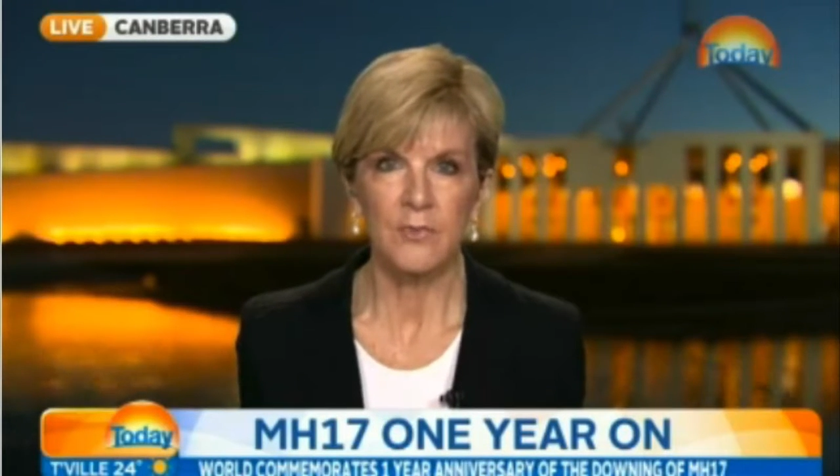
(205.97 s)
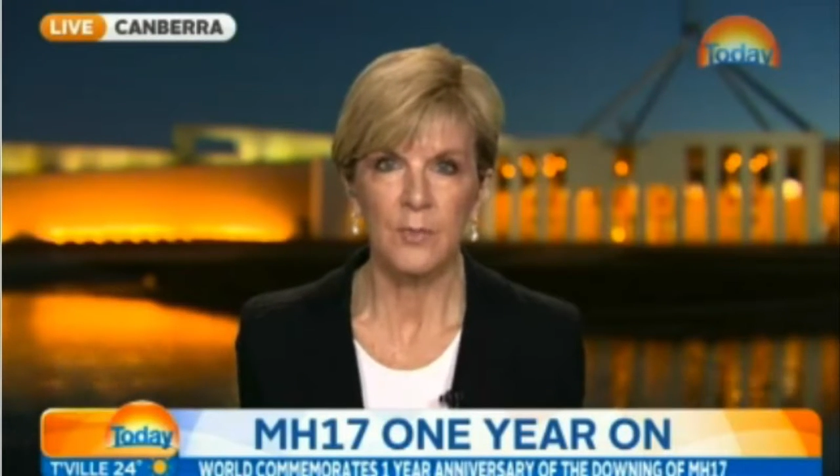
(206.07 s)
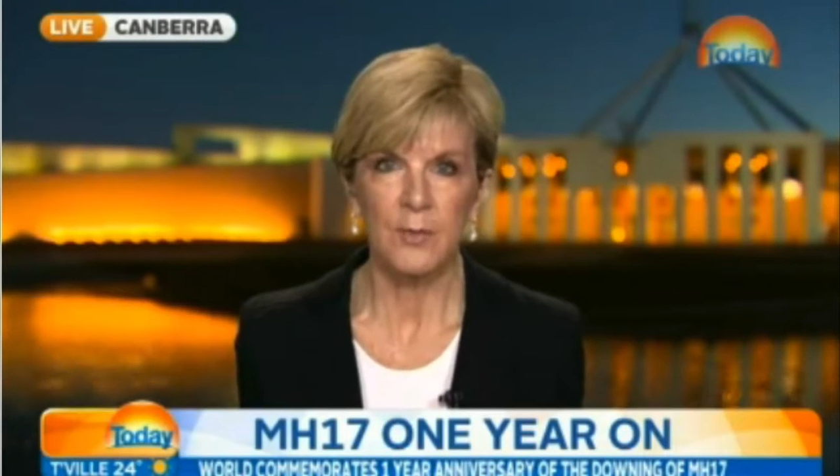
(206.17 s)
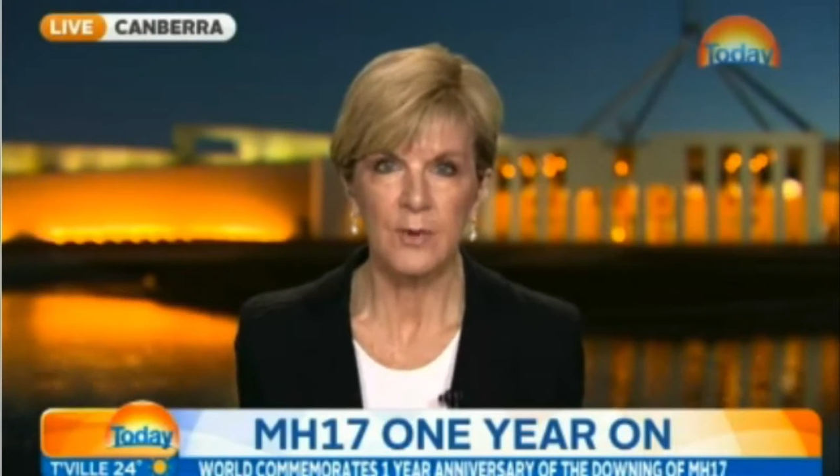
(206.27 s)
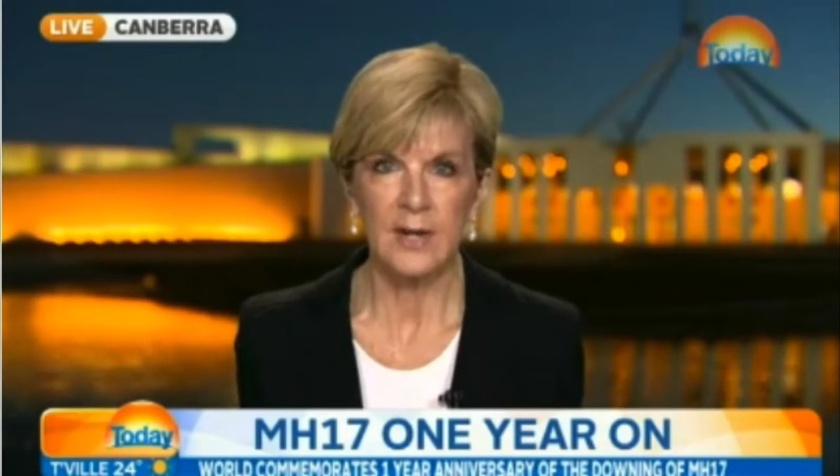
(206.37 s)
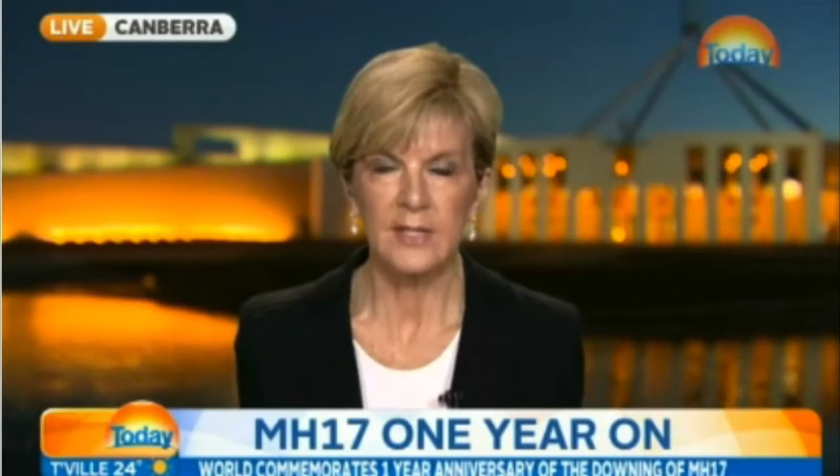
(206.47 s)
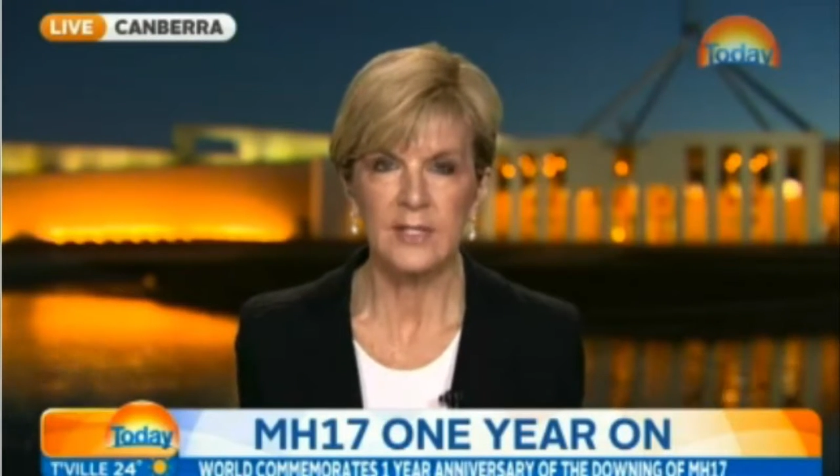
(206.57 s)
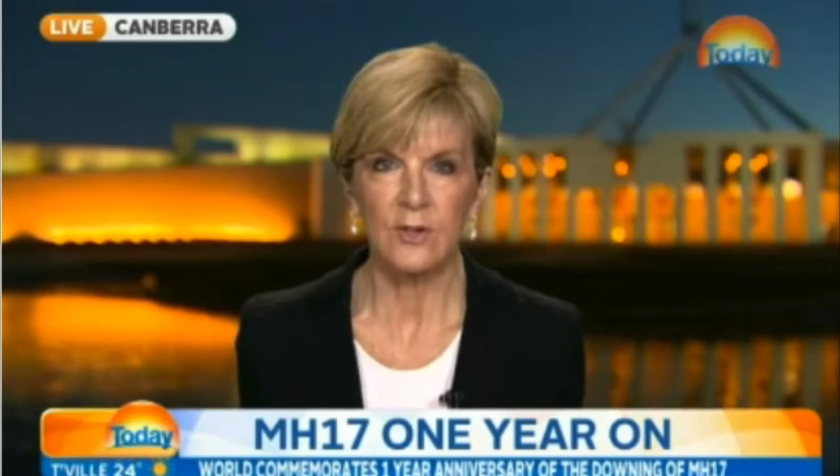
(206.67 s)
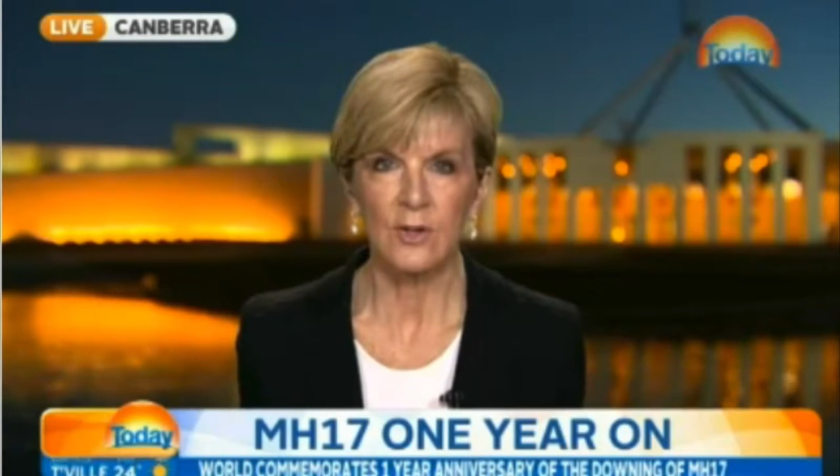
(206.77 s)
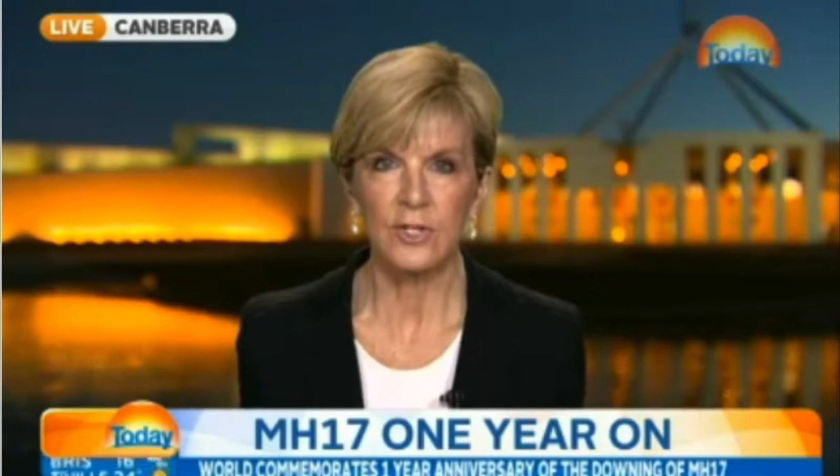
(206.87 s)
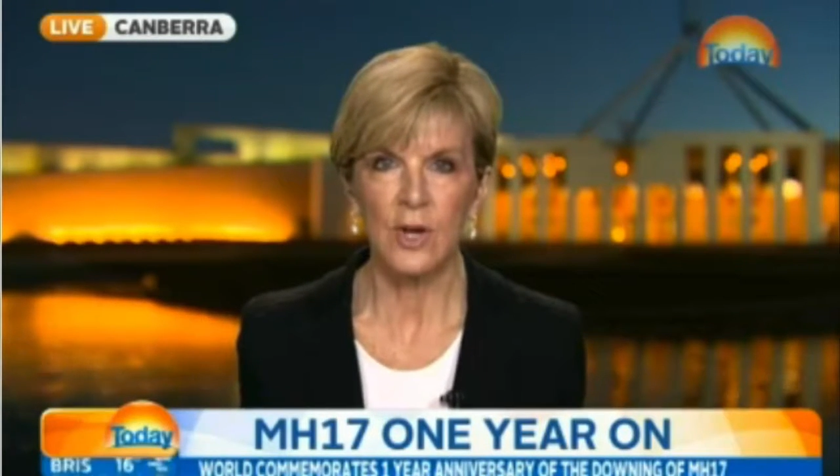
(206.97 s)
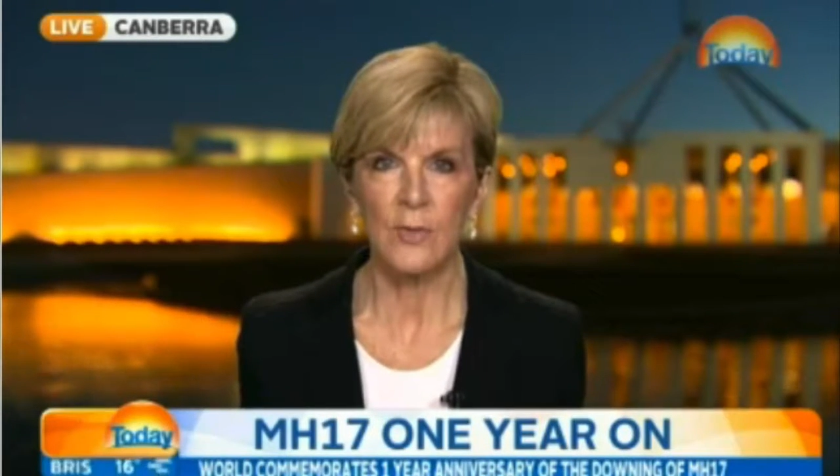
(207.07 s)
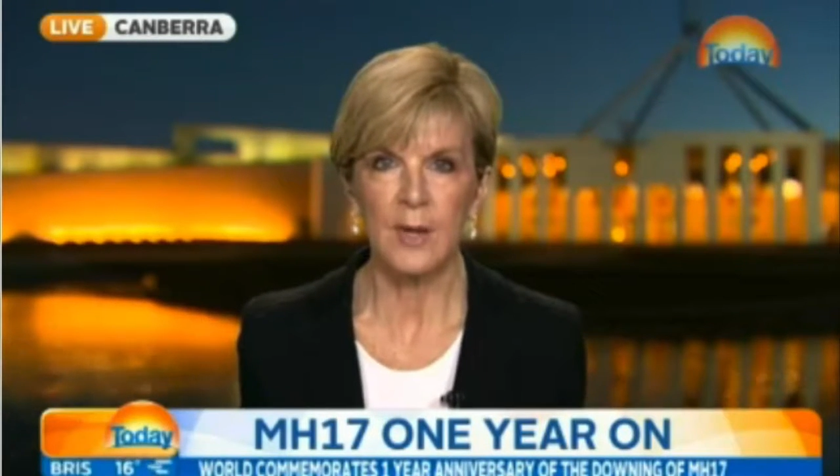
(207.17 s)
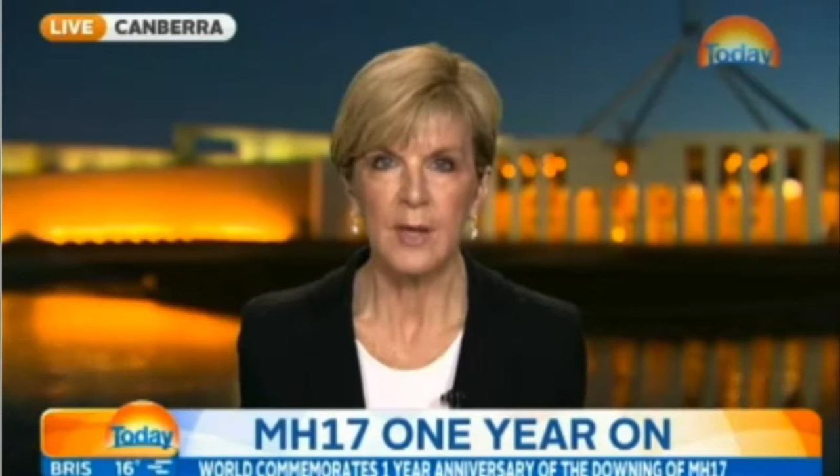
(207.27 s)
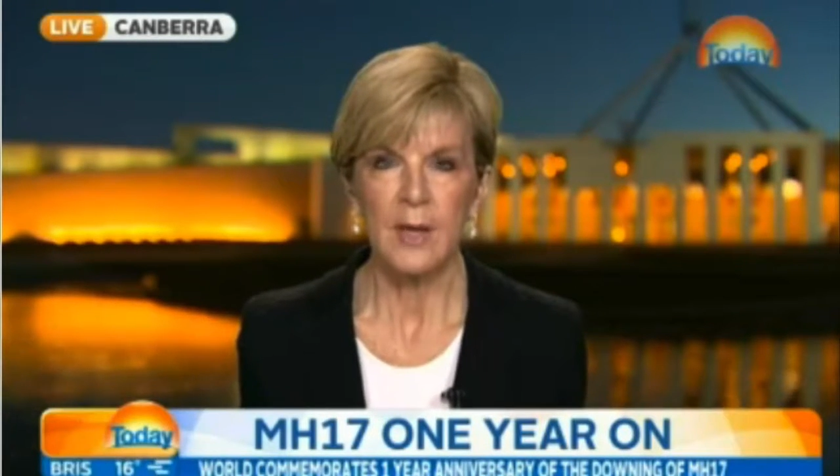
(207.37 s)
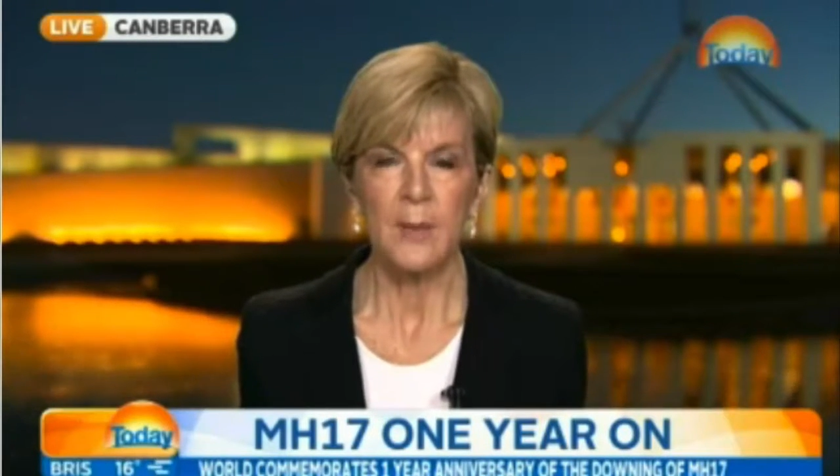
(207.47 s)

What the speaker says: will be released in October.